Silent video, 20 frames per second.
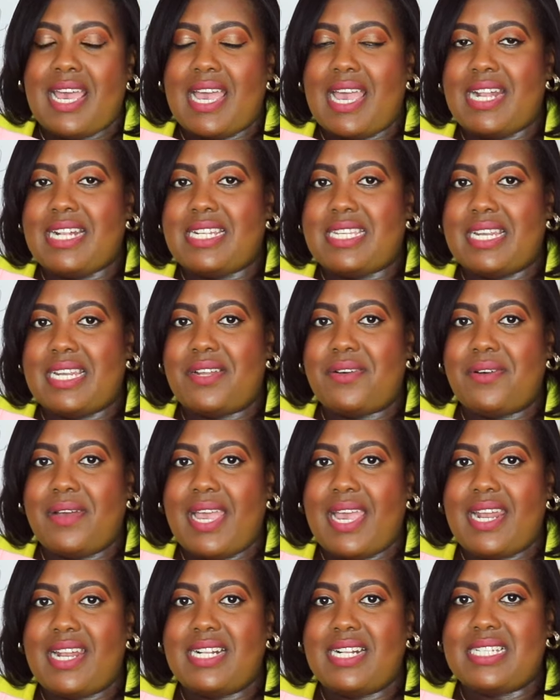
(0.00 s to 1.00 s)
I did go
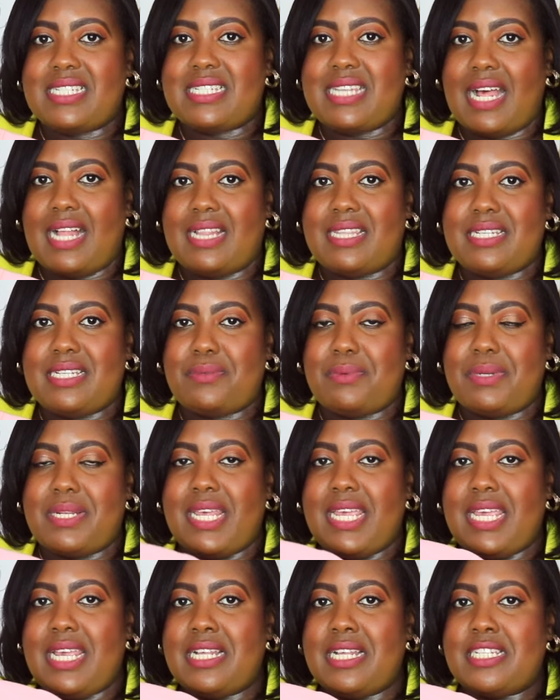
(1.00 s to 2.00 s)
ahead and style this
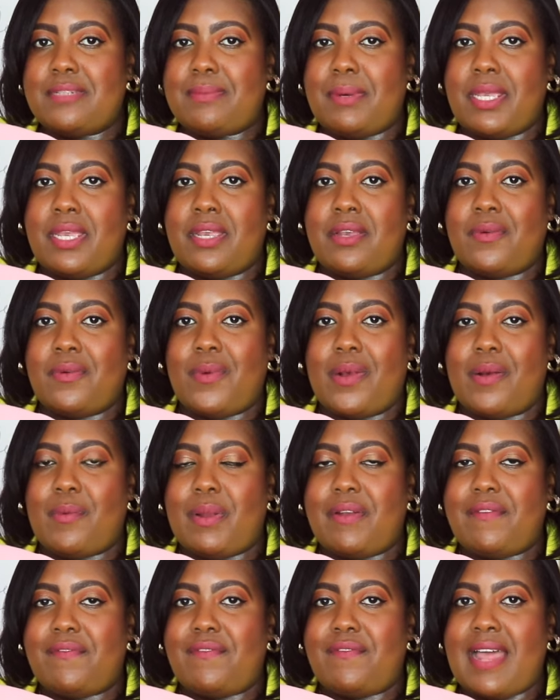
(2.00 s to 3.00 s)
with heels but you could wear it
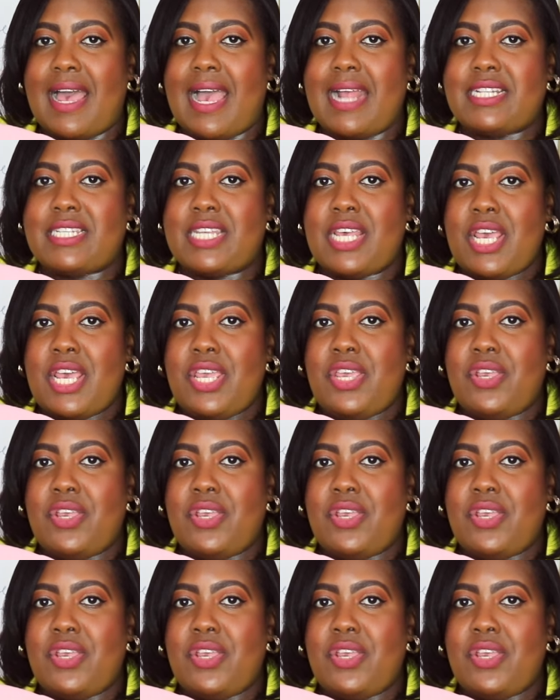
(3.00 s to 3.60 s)
with flats.